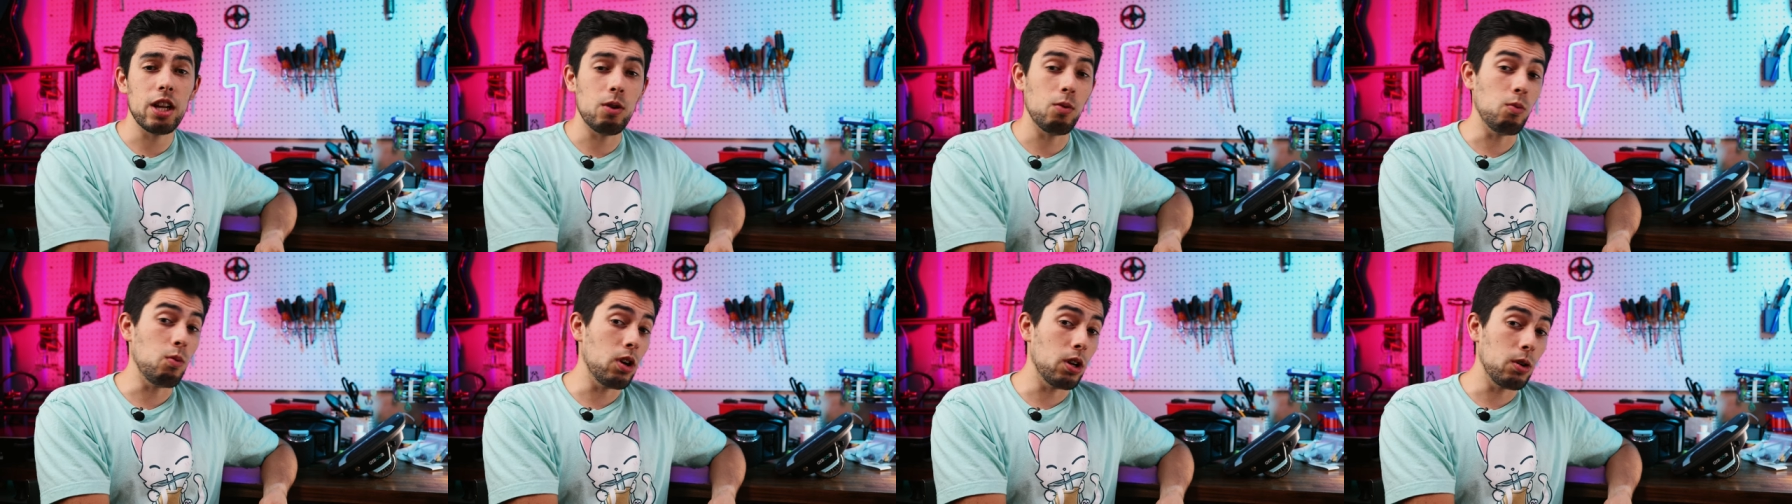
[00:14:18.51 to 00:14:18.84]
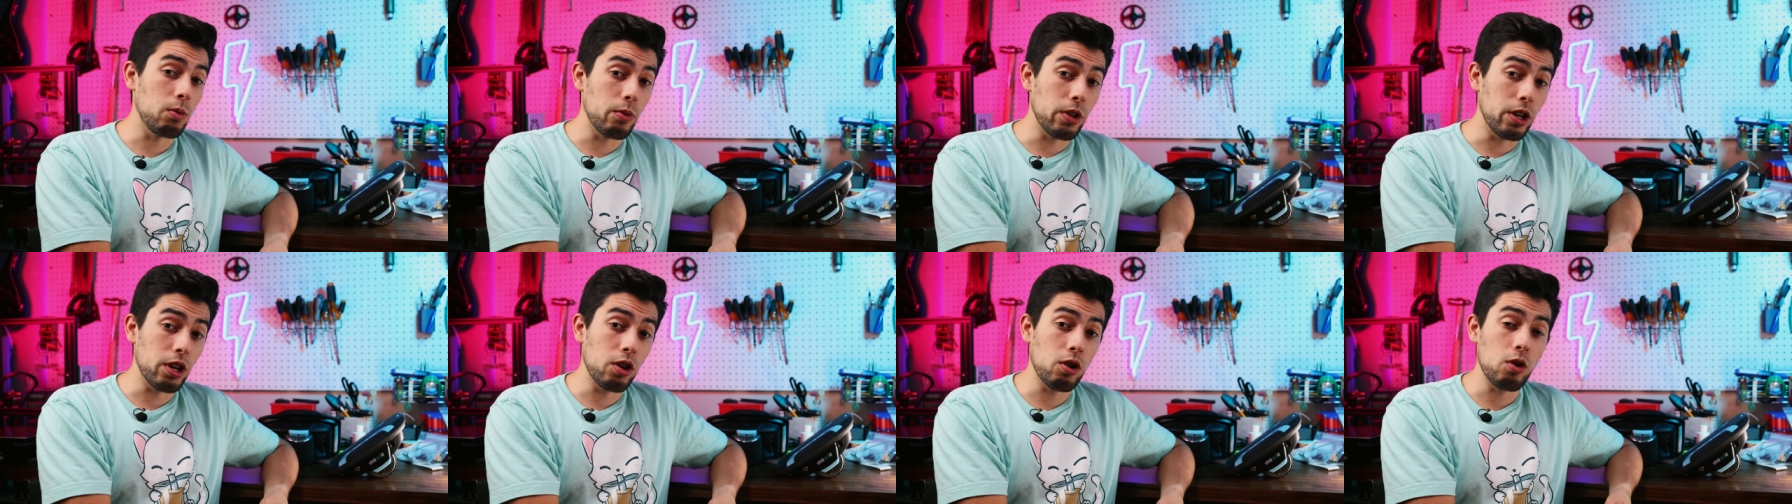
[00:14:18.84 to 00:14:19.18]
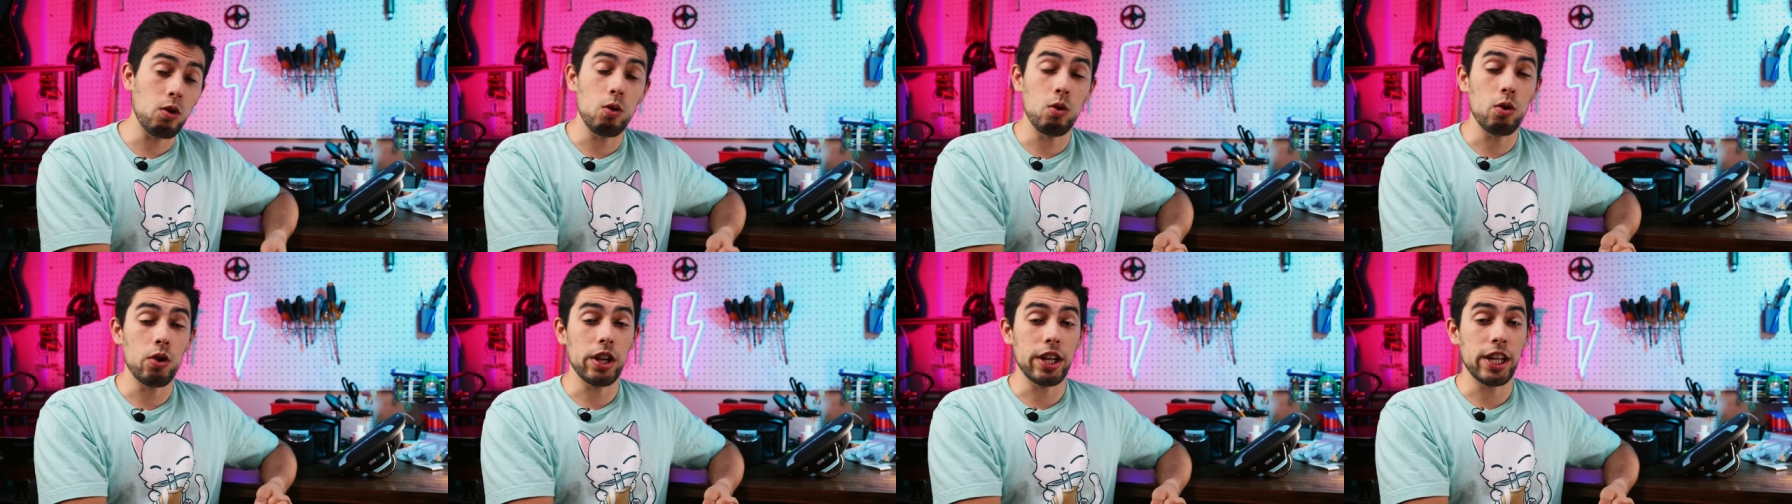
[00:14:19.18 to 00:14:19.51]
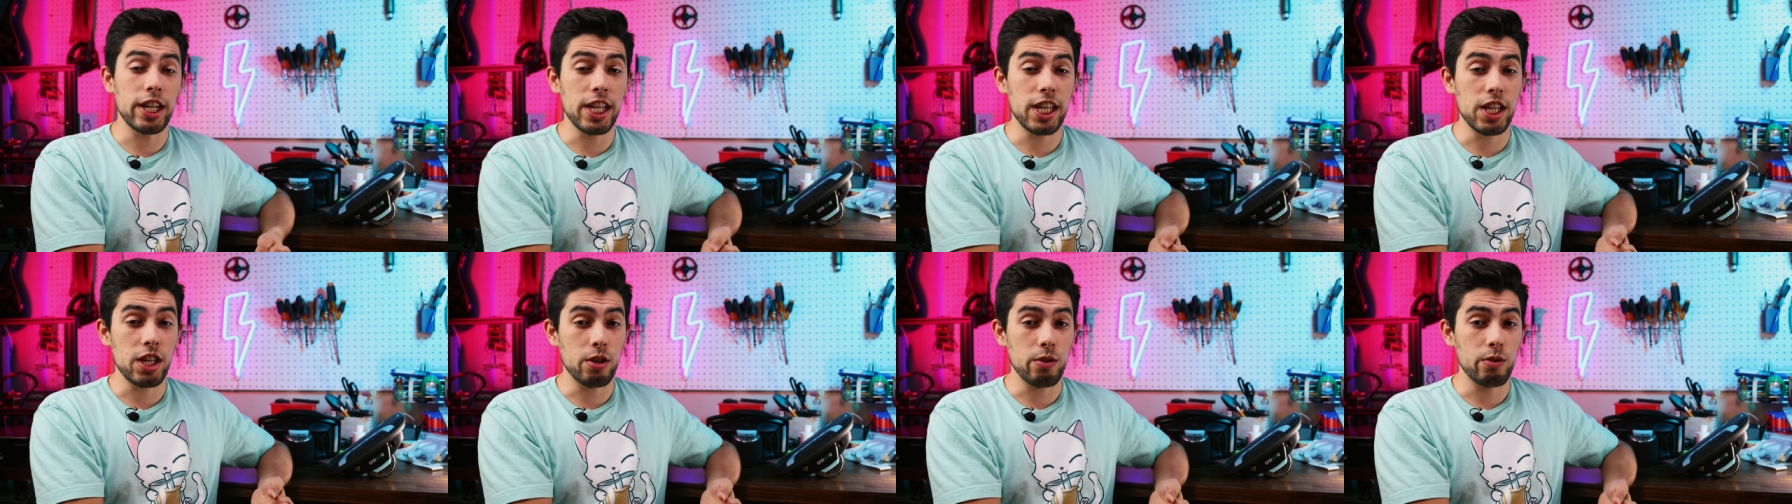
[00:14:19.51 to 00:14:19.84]
a one wheel or
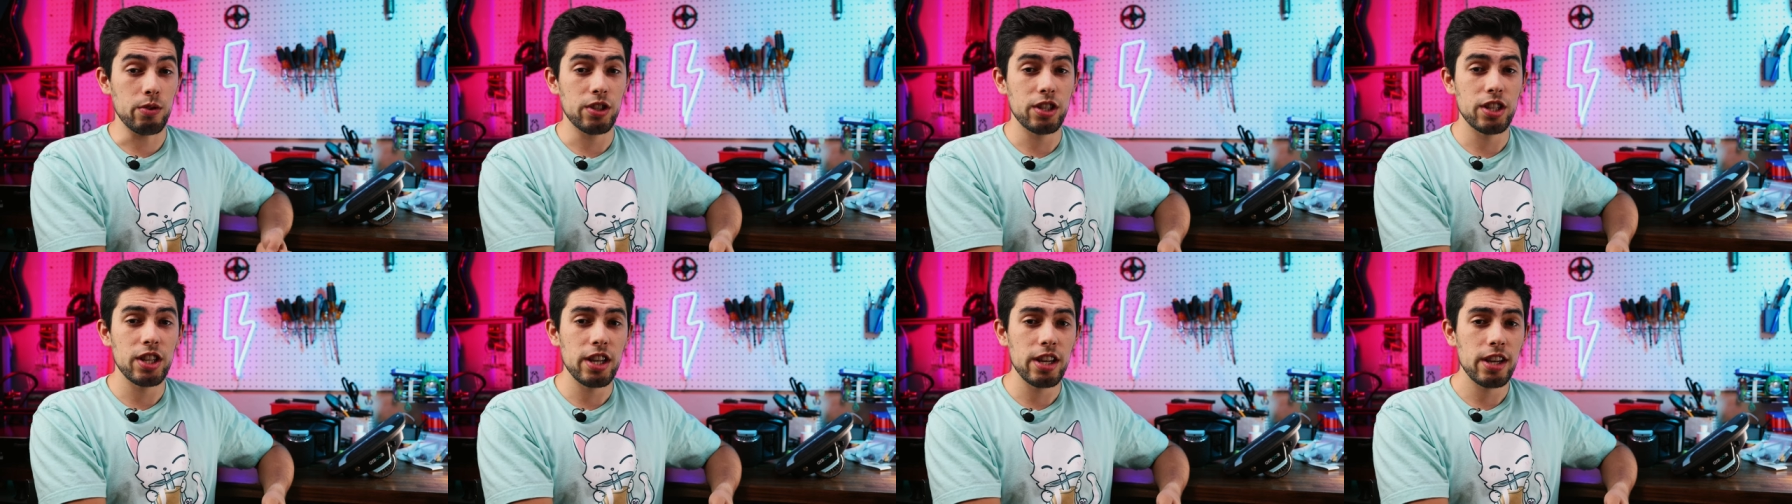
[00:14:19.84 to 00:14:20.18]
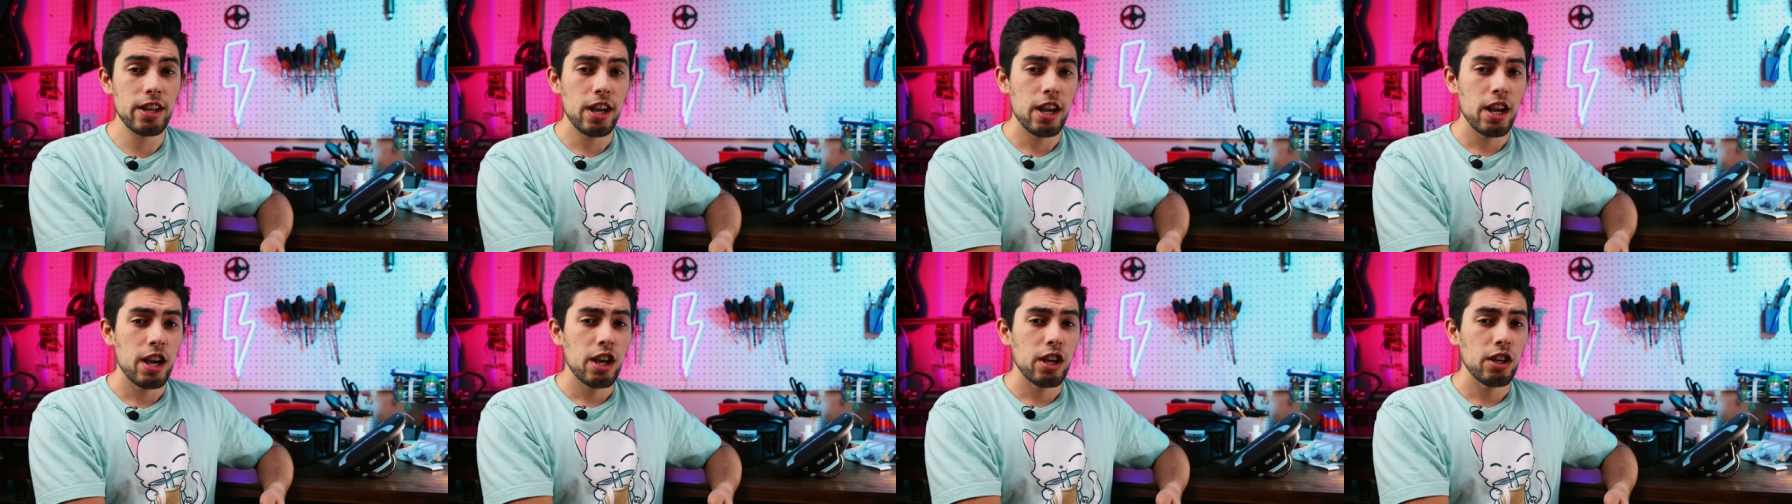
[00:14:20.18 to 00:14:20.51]
an EUC,